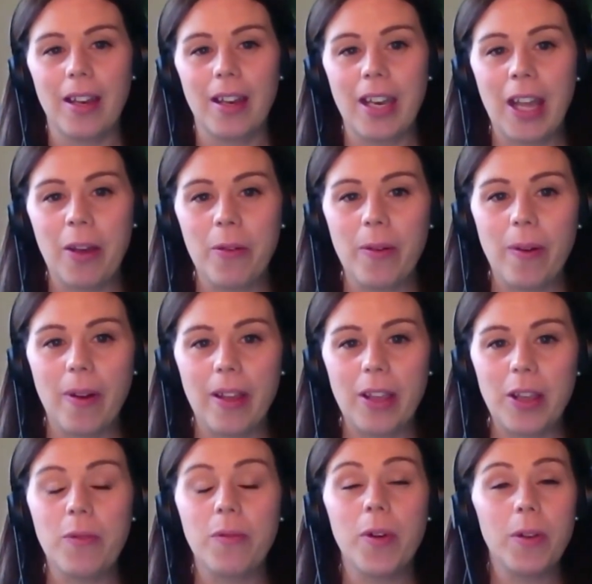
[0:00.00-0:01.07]
Now,
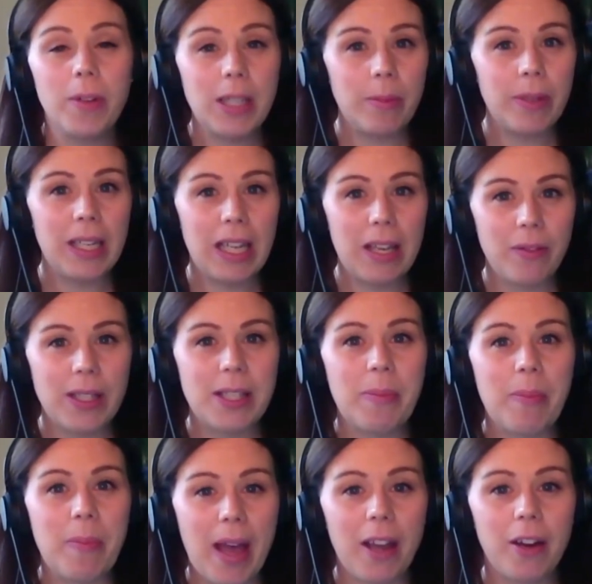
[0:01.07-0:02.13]
you've already been given
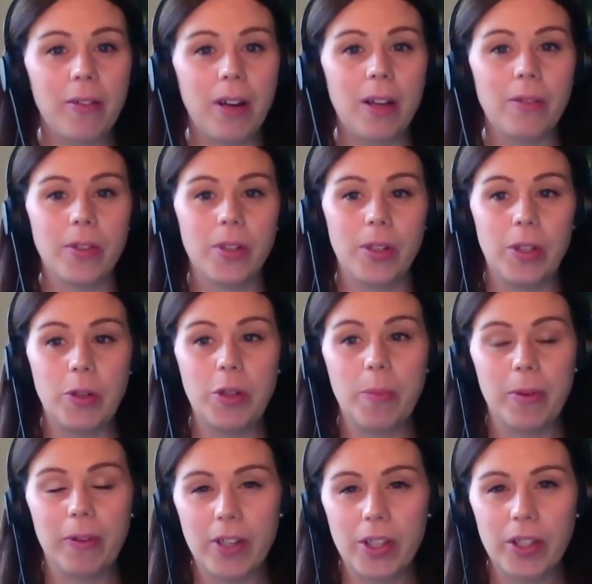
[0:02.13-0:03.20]
some background to the
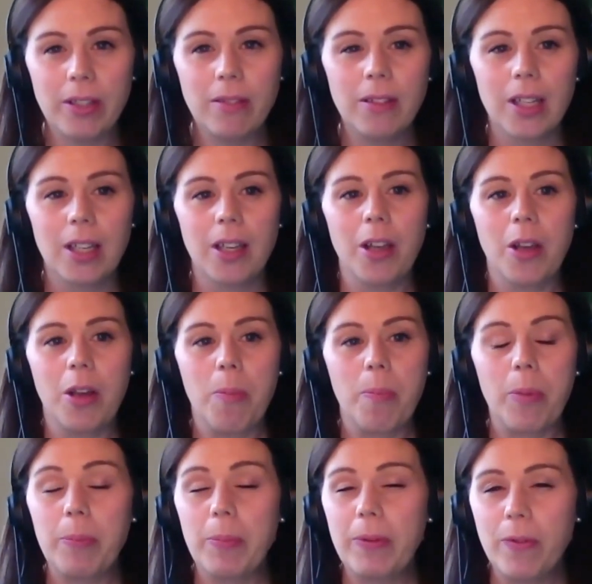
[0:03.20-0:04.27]
provision,
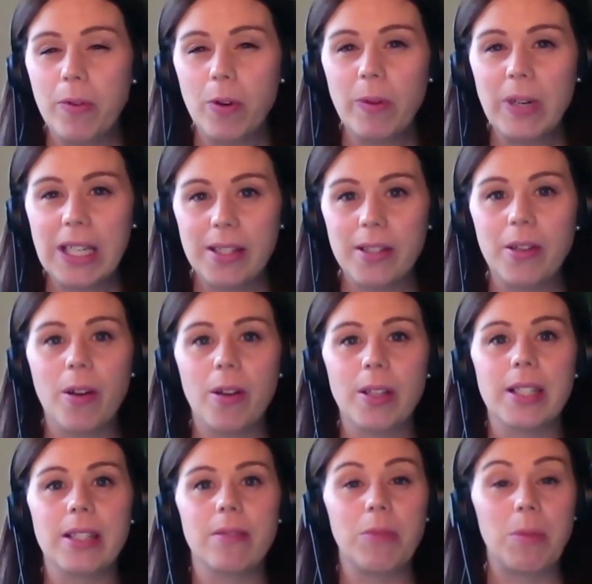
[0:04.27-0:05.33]
but before we
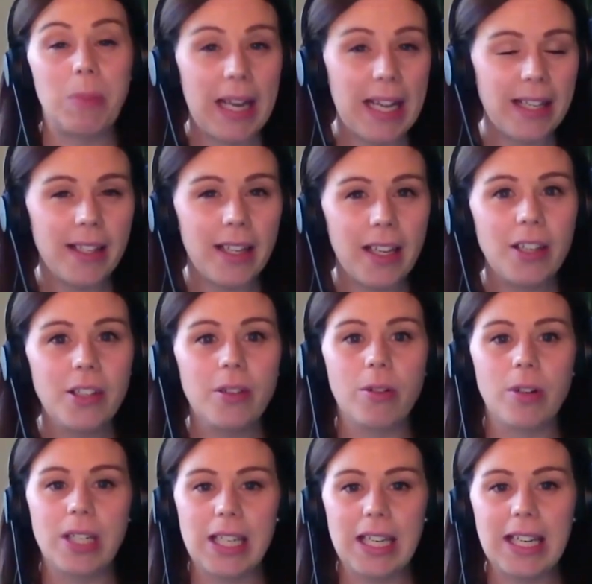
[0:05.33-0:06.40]
discuss replacing it
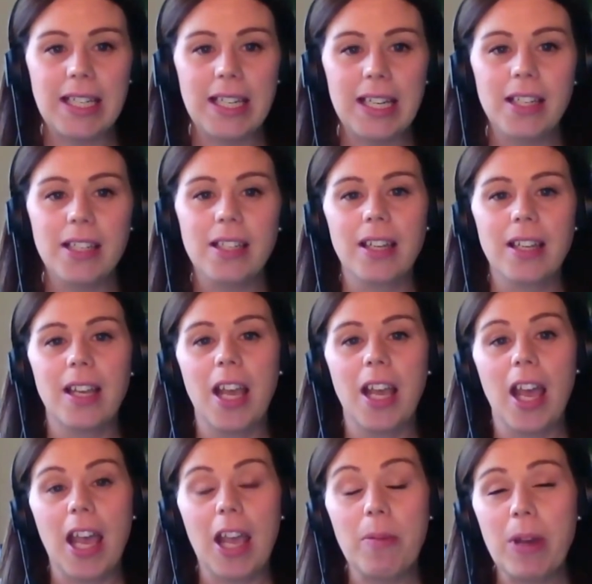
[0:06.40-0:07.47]
or deleting it,
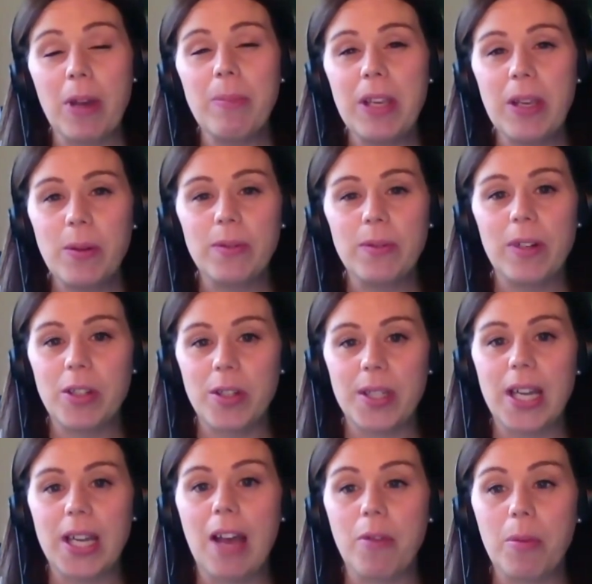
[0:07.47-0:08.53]
it might be useful just
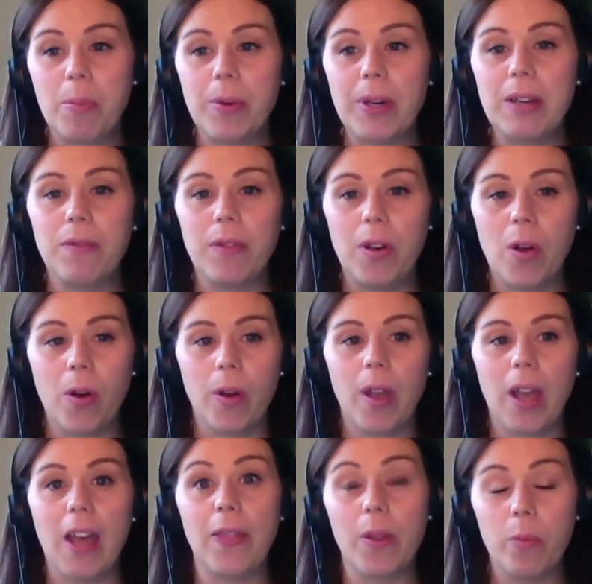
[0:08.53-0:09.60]
to have a brief look
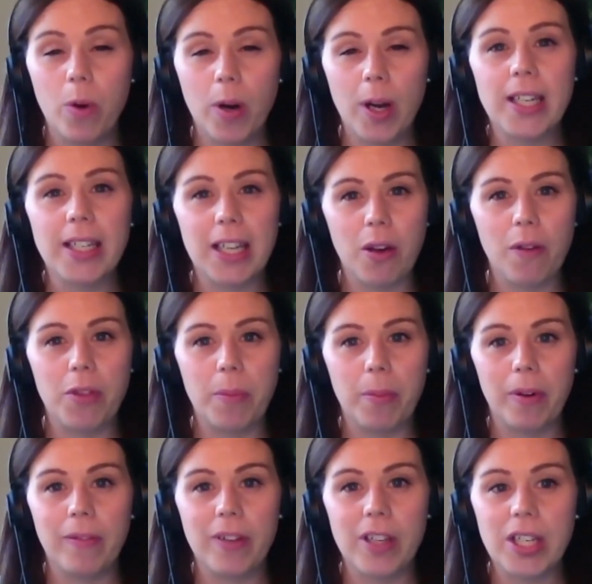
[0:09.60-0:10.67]
at the wording of the
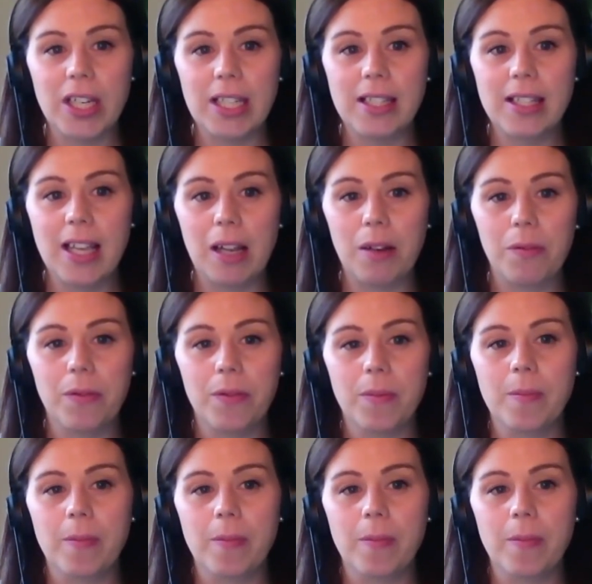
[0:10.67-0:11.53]
provision itself.